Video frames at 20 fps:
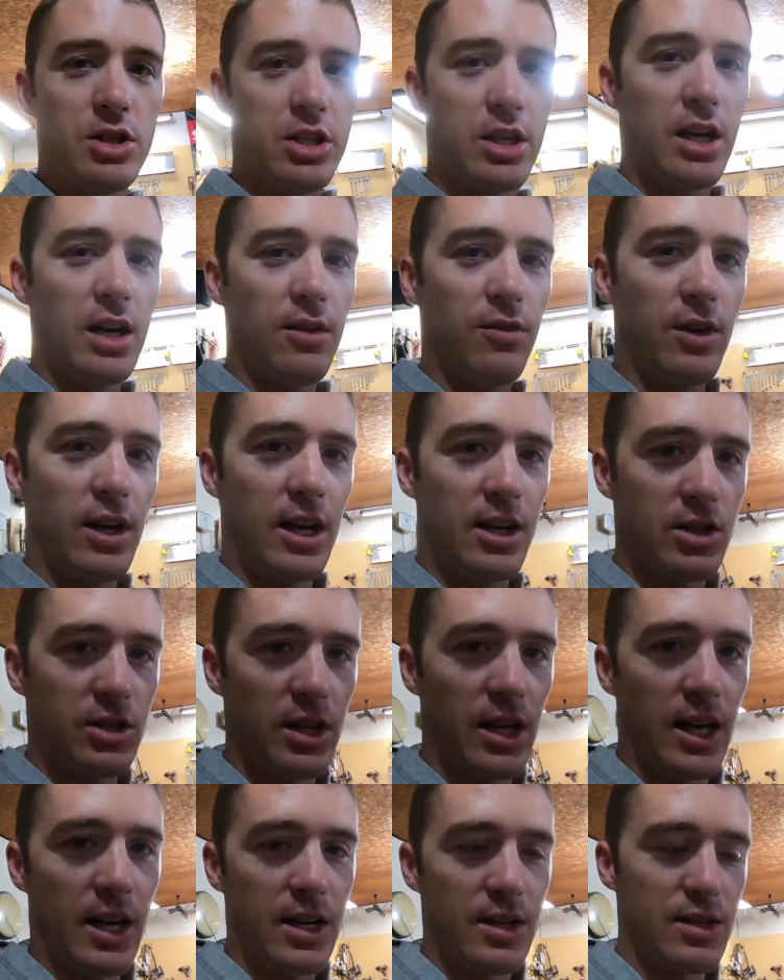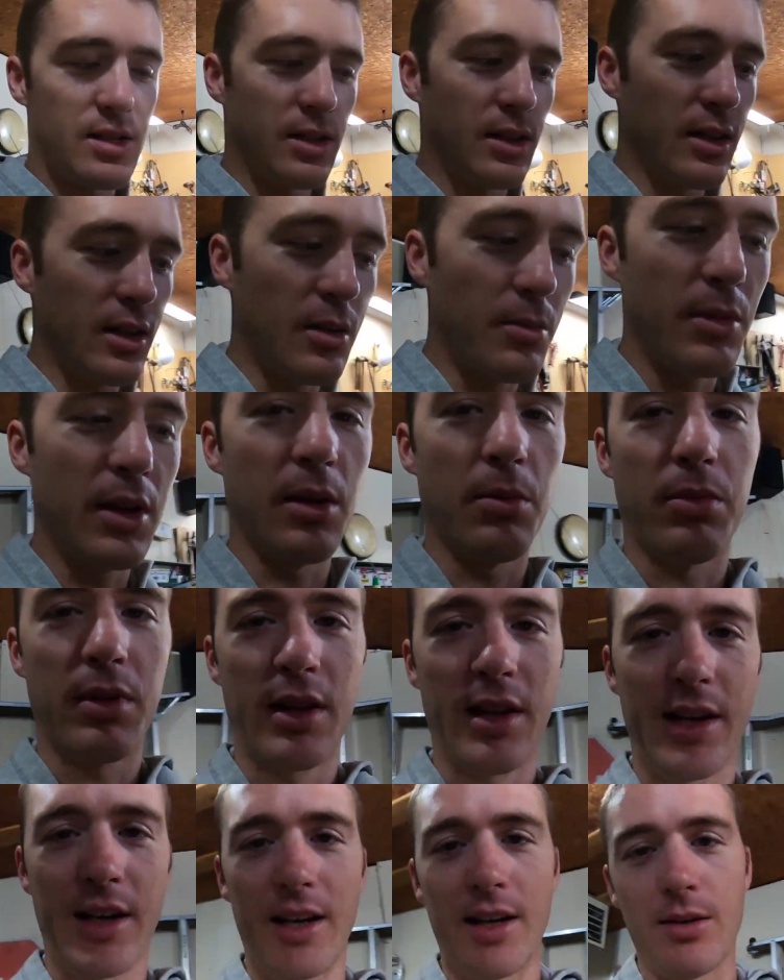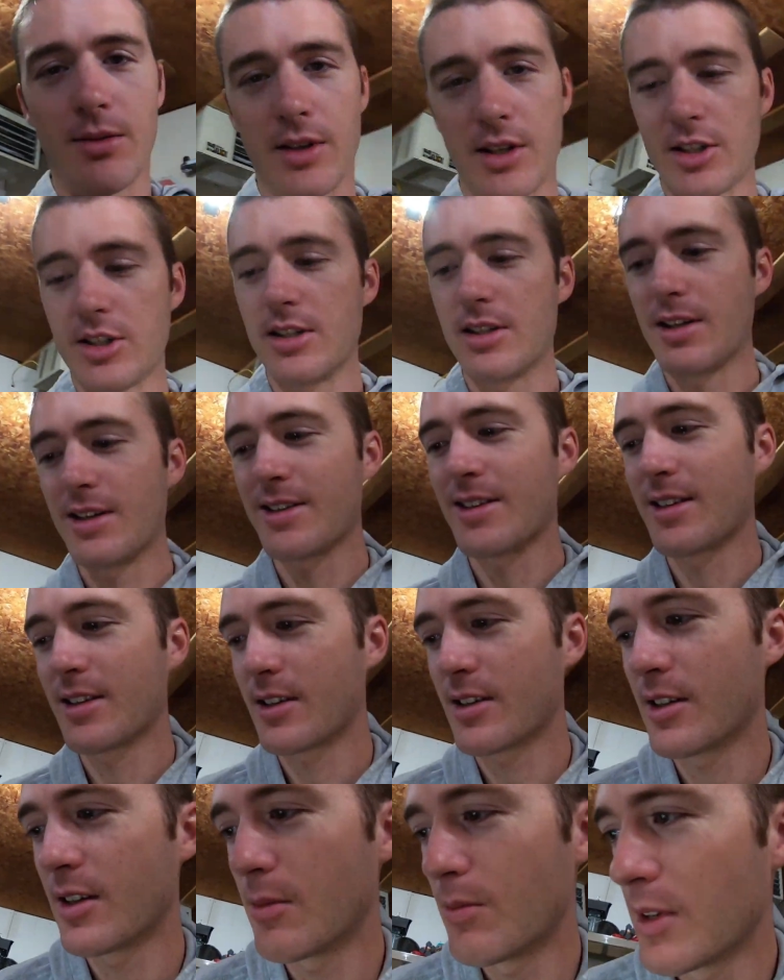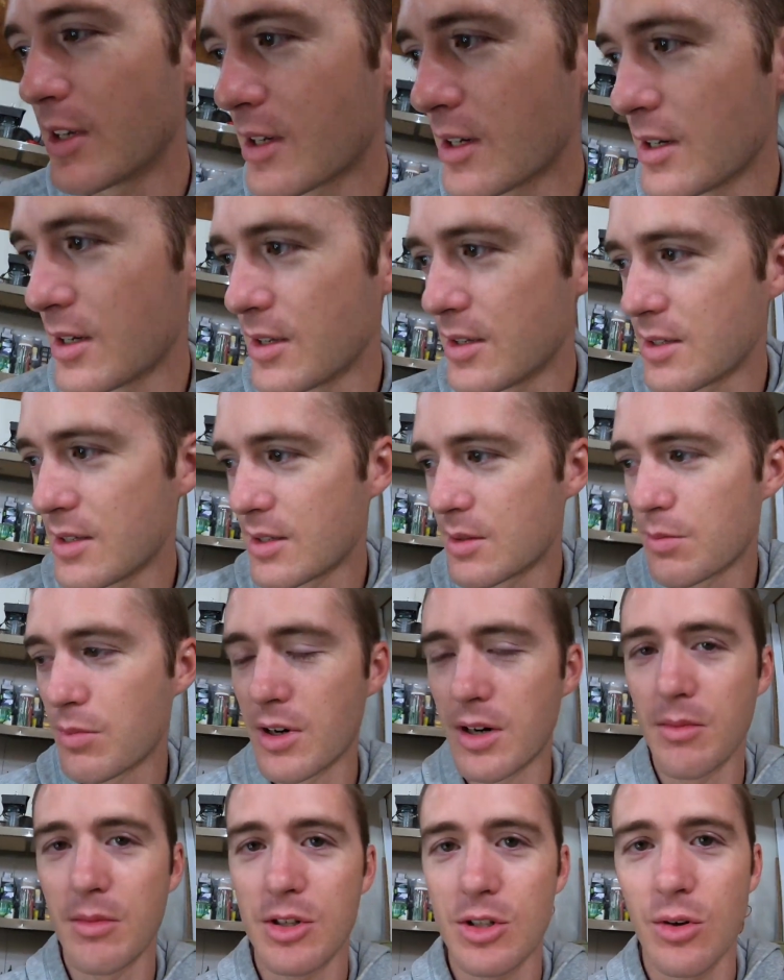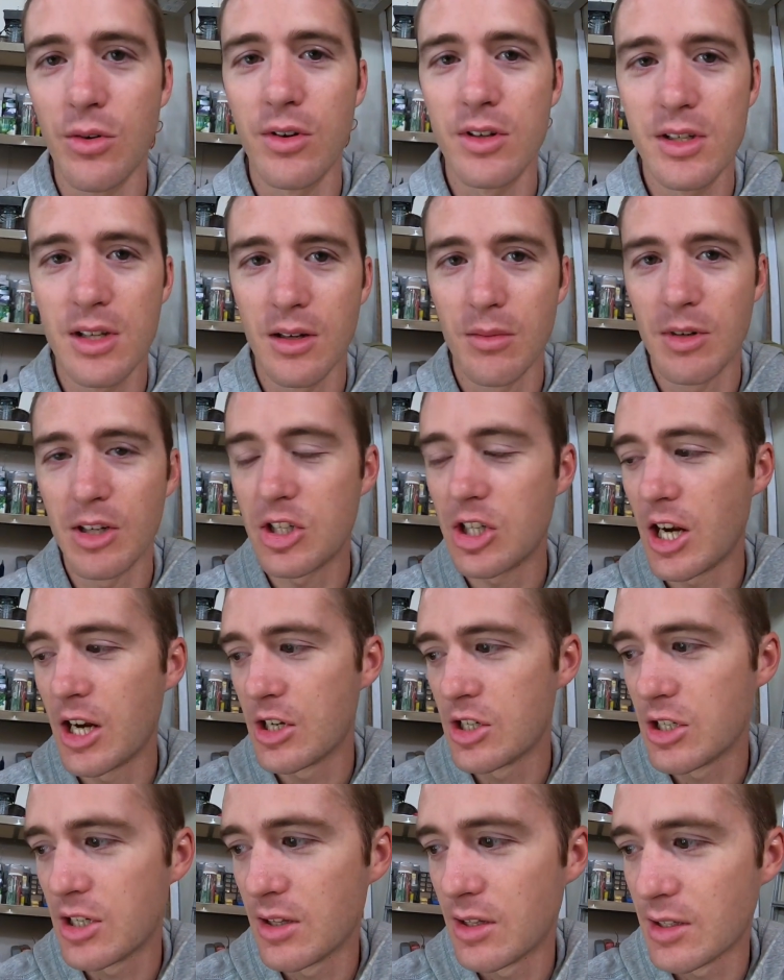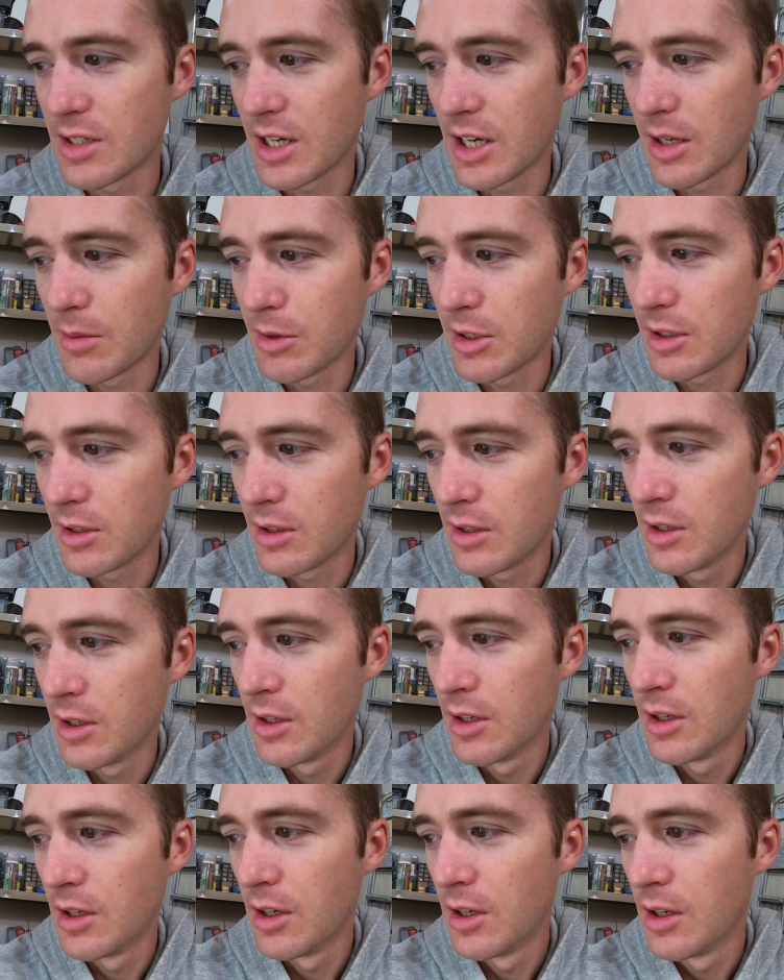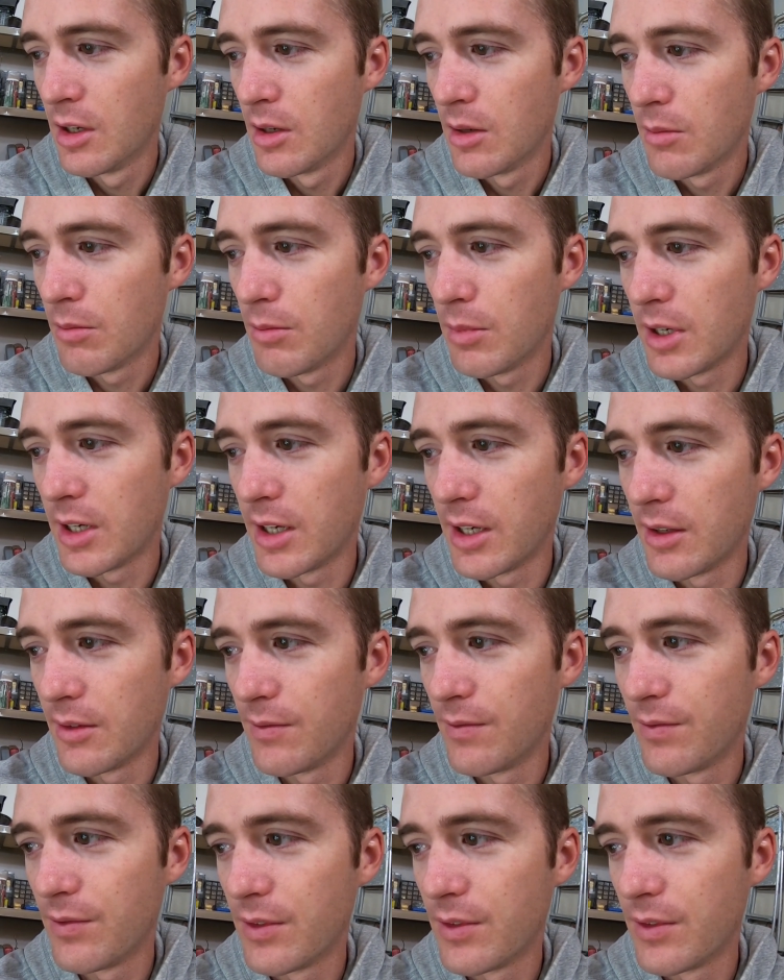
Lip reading: shaft actually has a little bit of play, which isn't good because it's pretty much always going to be changing the timing. But